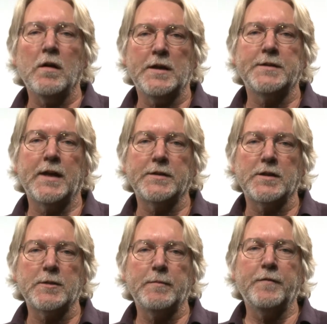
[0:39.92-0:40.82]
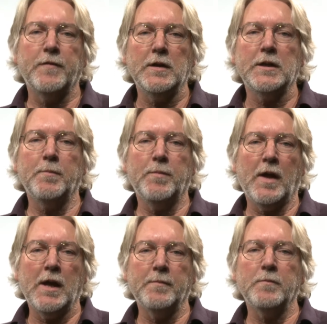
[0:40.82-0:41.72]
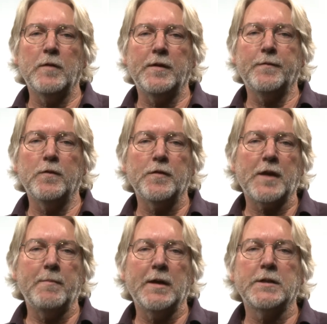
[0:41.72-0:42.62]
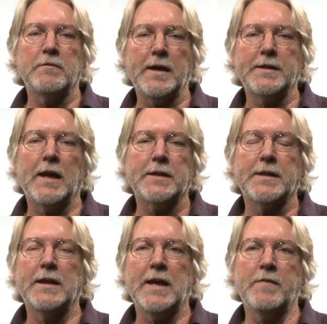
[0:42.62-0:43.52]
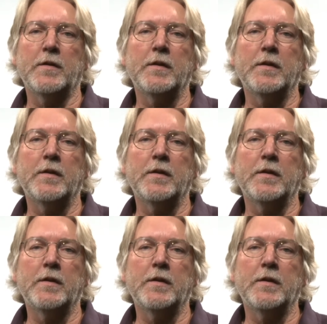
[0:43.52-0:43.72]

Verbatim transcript: architecture to be fully compliant with the forthcoming DirectX 11